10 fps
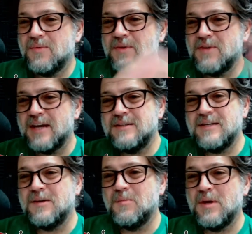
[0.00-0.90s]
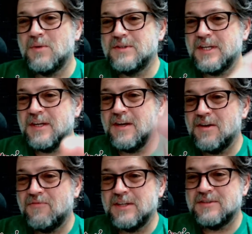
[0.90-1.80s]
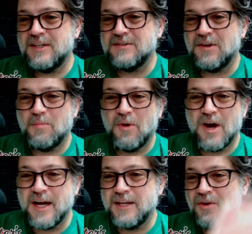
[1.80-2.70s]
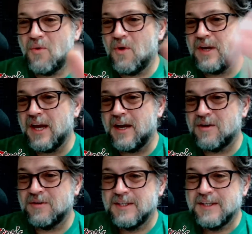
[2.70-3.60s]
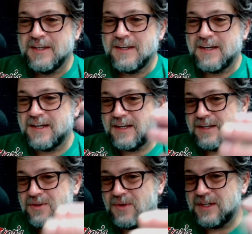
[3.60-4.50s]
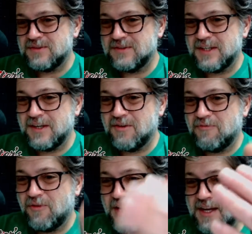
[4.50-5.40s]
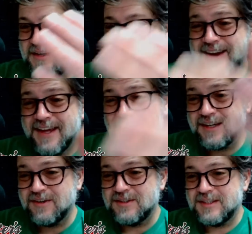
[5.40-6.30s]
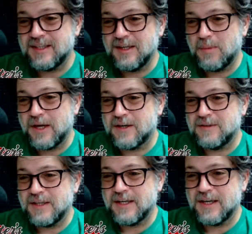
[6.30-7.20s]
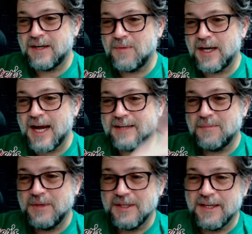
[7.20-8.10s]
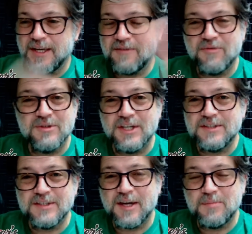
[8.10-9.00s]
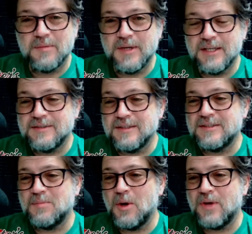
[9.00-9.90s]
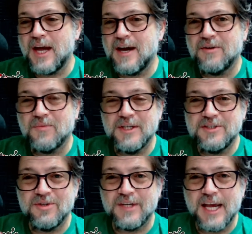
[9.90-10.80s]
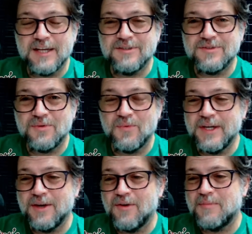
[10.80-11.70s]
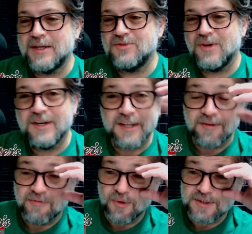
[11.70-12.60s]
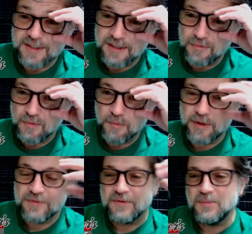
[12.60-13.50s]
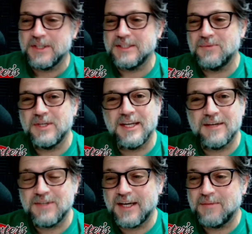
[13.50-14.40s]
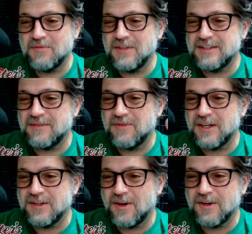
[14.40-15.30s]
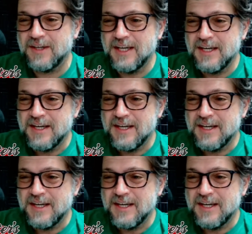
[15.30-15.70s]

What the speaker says: we've got a ton of members in here. Francesco, Brian, NorCal, who else is in here? Fred, Nick, good to see you, pal. I got to meet Nick for just a couple of minutes at Smokeout. We shook hands through the window of my truck. Unfortunately, we were both so busy we didn't have time to visit very long.